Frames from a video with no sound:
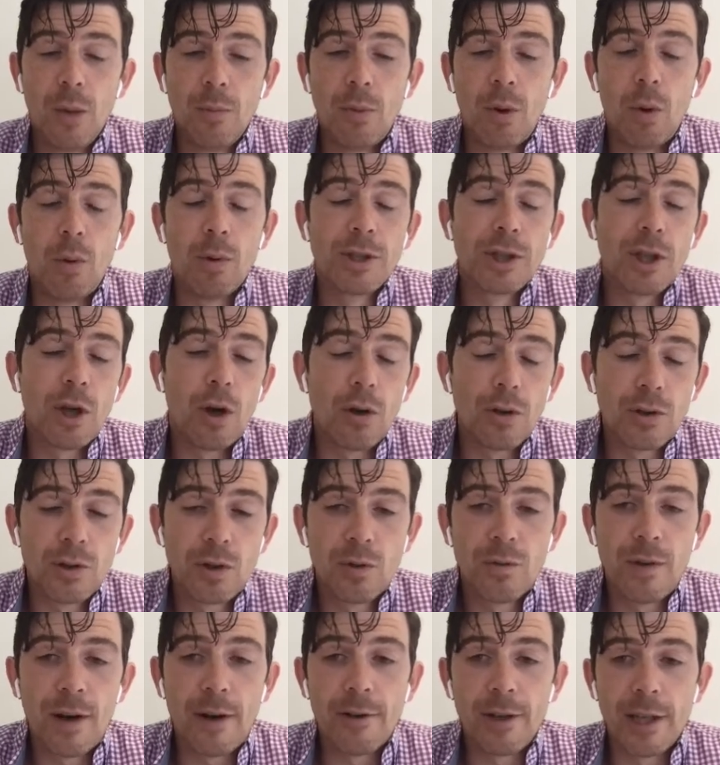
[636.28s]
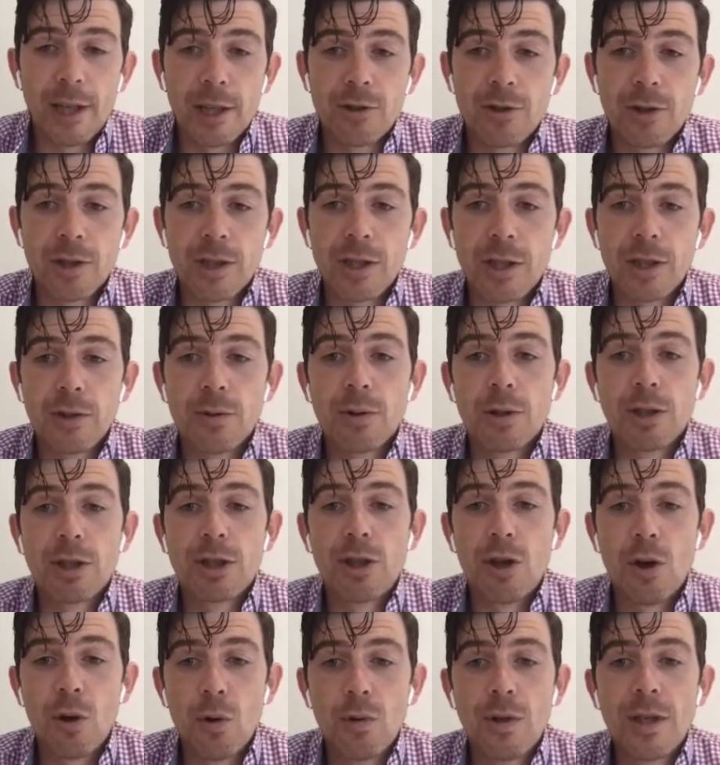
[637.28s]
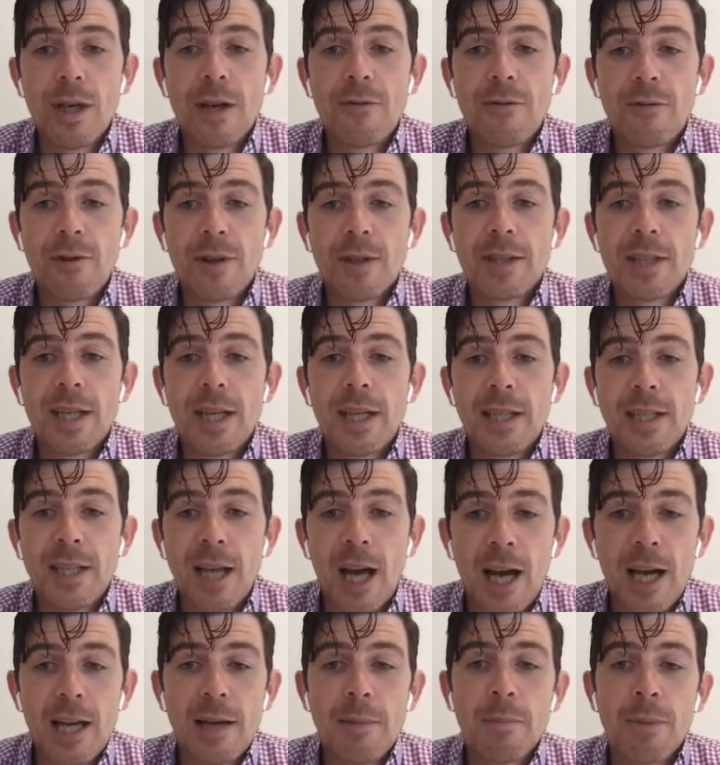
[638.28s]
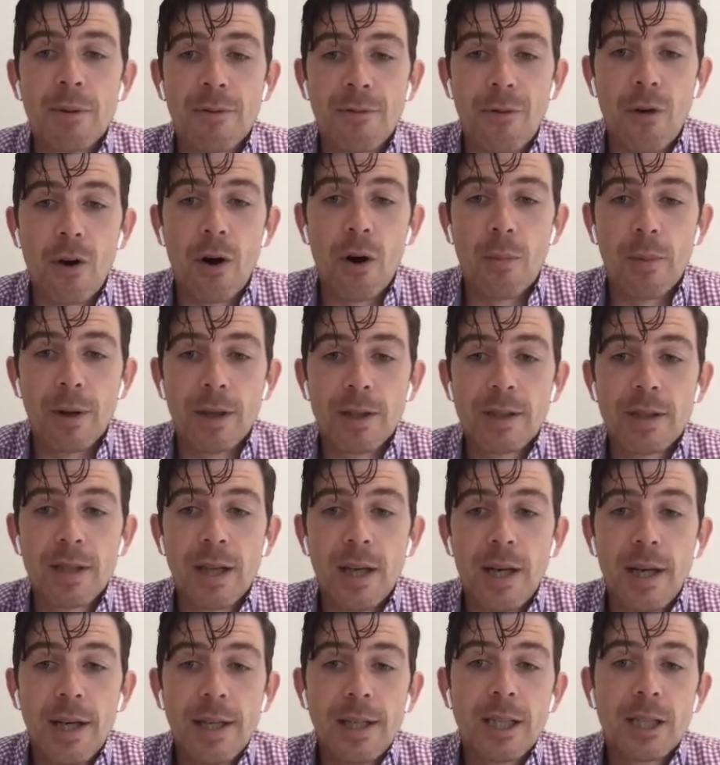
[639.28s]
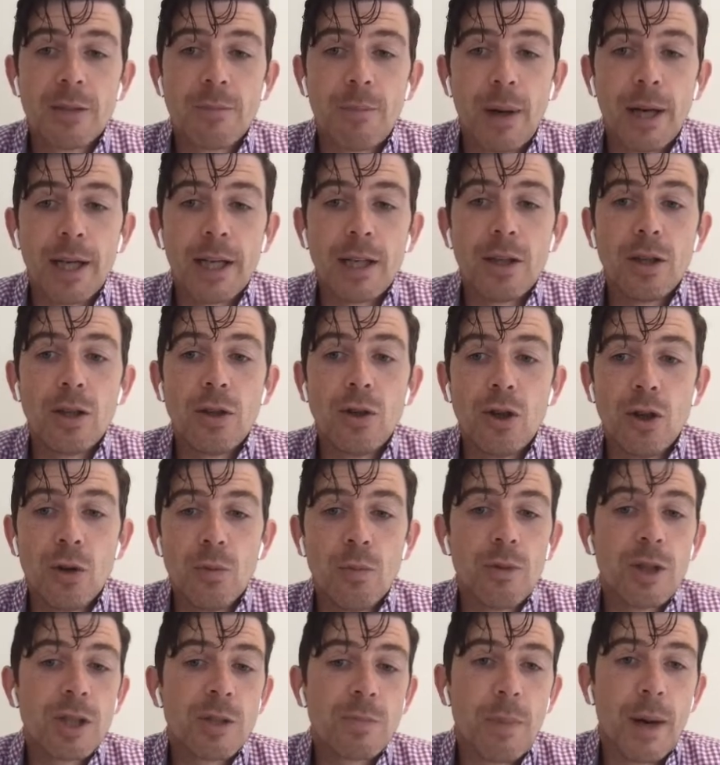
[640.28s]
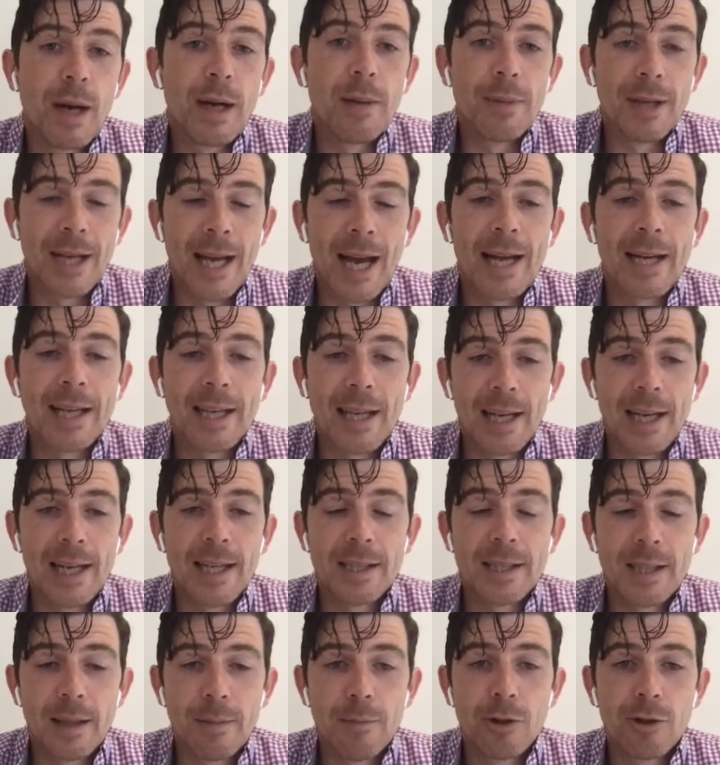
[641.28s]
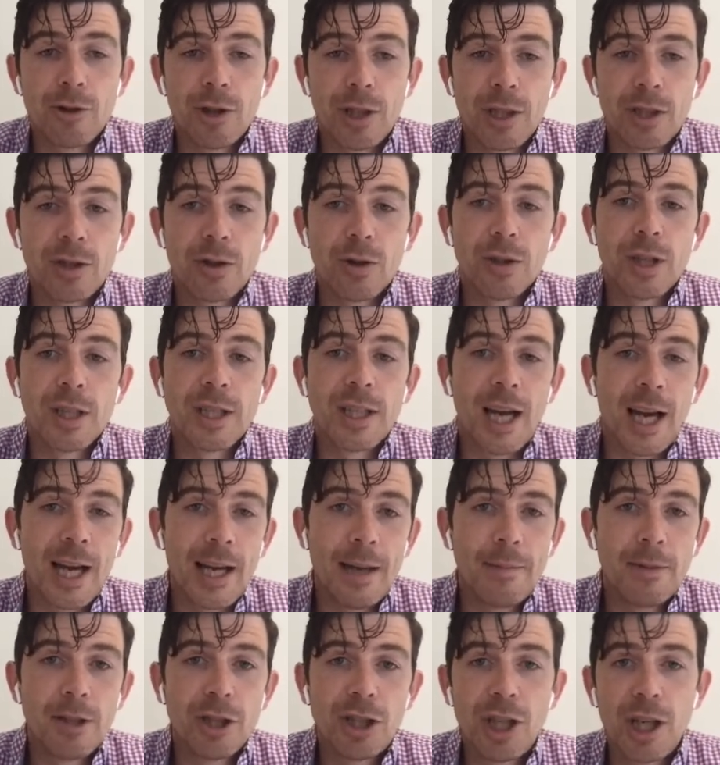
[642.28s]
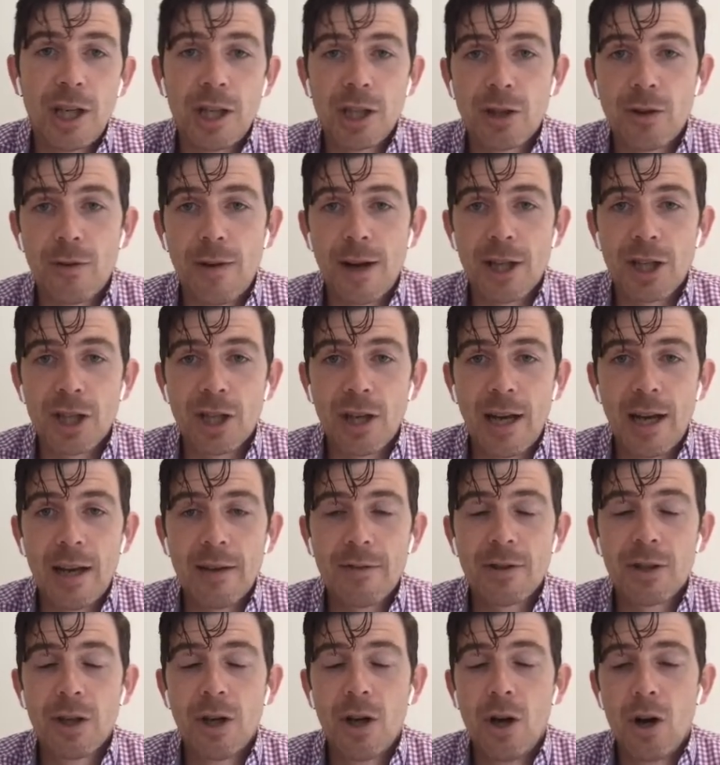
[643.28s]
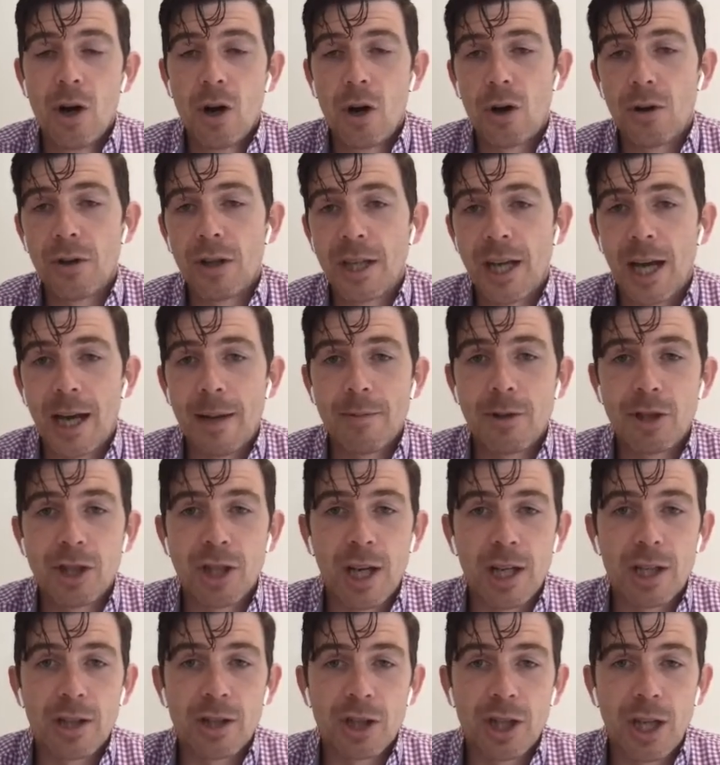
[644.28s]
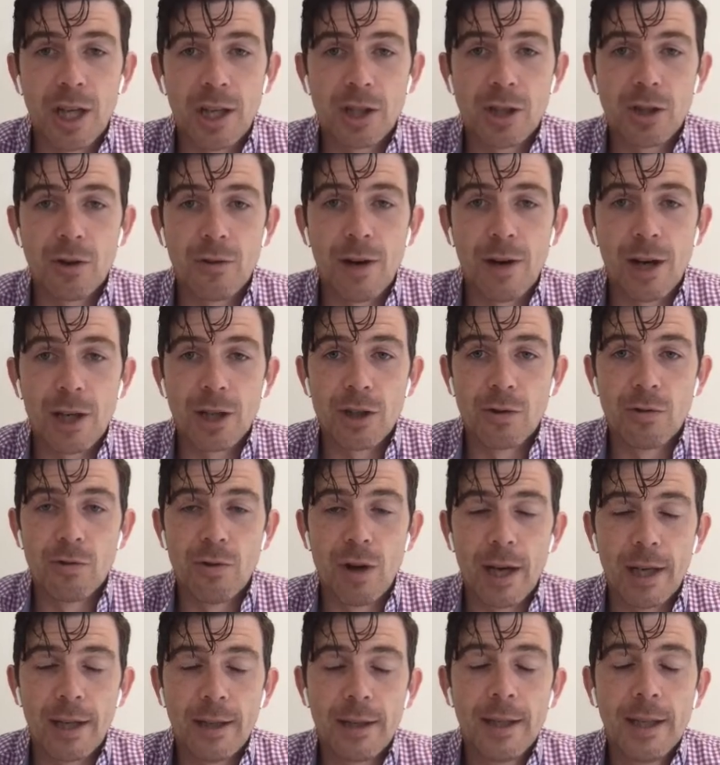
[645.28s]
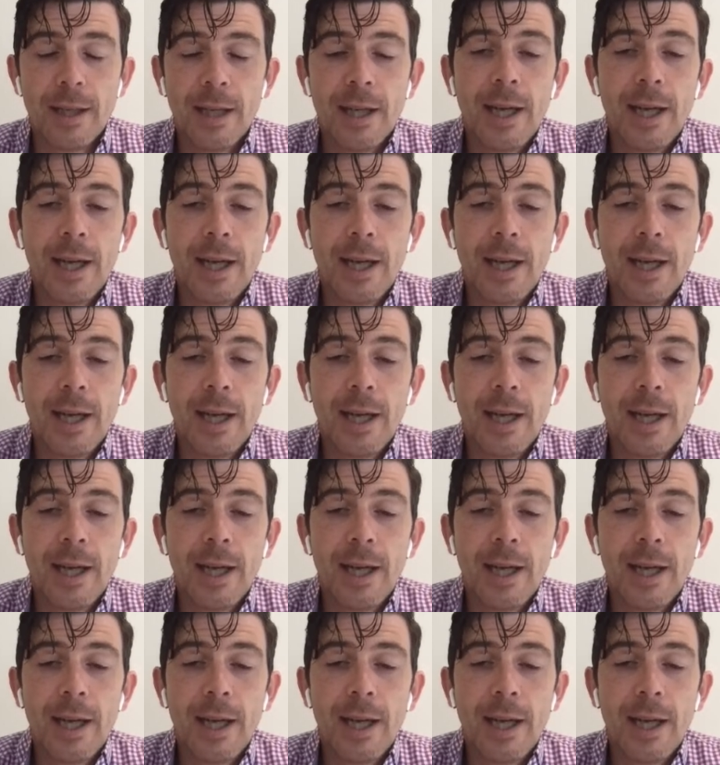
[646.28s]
But what was also very interesting is there was no difference in time performance despite numerous biomechanical asymmetries. So the time to change direction left or the time to change direction right